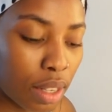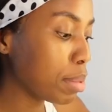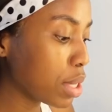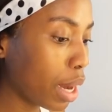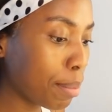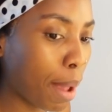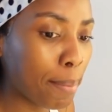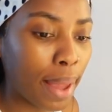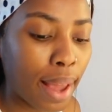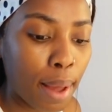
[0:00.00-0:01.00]
I'm starting my
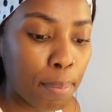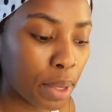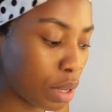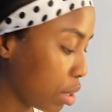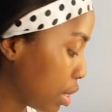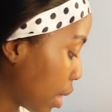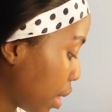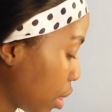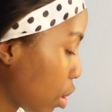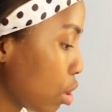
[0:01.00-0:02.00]
makeup because I
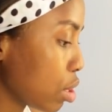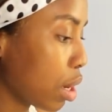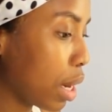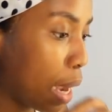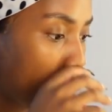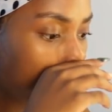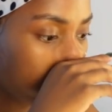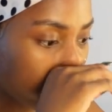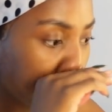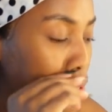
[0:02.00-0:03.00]
think the girls are gonna come
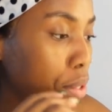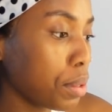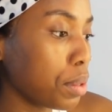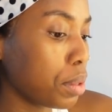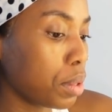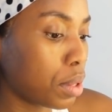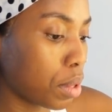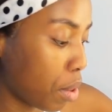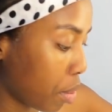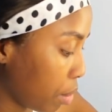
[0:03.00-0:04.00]
through soon,
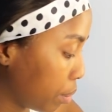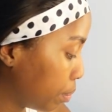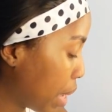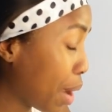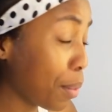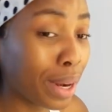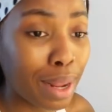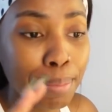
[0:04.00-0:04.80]
so I